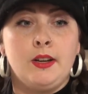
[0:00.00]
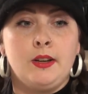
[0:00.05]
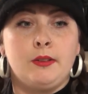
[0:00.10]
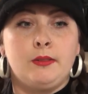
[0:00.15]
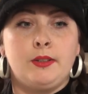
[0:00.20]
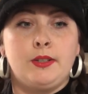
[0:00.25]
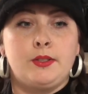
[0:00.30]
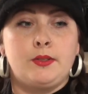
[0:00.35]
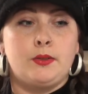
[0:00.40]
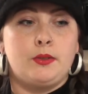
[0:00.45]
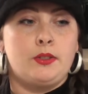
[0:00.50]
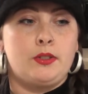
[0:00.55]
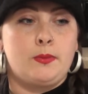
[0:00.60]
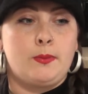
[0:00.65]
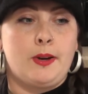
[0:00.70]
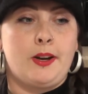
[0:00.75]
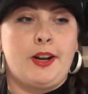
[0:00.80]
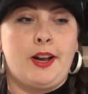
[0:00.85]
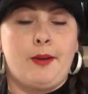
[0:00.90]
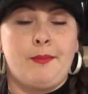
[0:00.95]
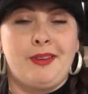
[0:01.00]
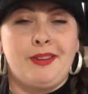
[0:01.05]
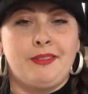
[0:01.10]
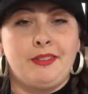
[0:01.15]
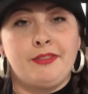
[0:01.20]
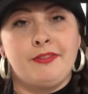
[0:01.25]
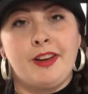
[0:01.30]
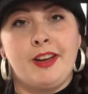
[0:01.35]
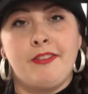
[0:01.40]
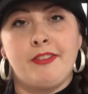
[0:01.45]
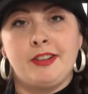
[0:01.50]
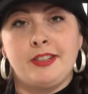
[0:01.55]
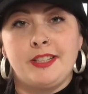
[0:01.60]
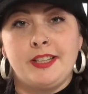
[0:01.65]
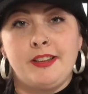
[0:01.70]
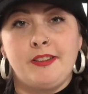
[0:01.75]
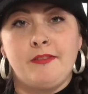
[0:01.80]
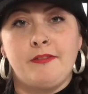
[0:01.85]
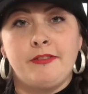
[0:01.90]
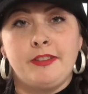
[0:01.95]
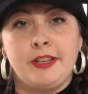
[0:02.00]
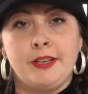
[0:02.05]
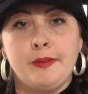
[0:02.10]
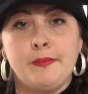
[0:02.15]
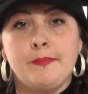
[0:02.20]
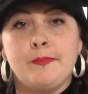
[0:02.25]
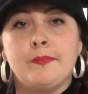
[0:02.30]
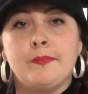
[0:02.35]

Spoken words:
roots will spread out maybe 5 or 10 feet.